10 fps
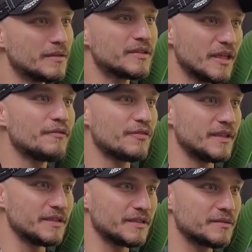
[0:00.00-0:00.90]

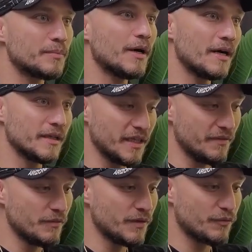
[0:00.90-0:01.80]
difference. But
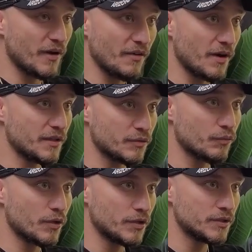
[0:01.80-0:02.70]
even with 500
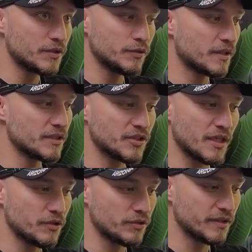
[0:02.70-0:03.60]
words, you can
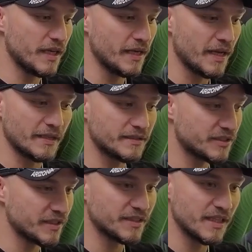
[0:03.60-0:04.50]
start your day at
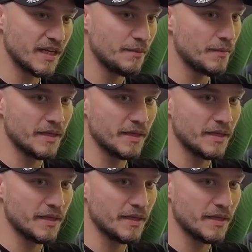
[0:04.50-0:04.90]
6 a.m.